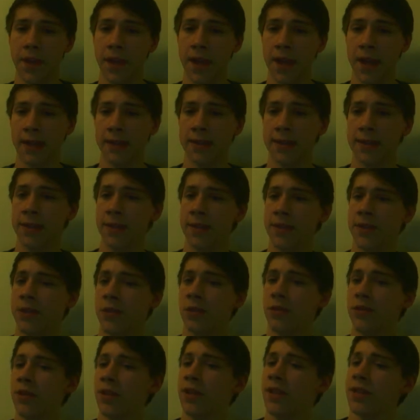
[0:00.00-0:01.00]
acting as
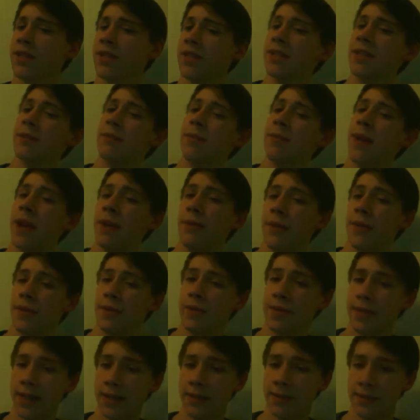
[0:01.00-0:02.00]
non-diegetic
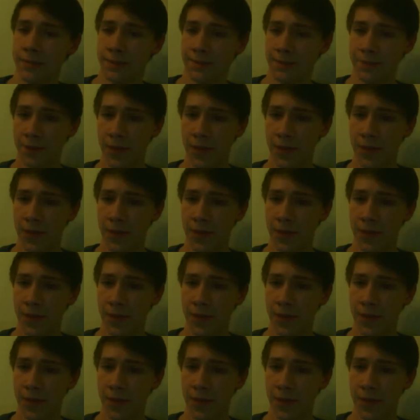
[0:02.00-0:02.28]
background sound.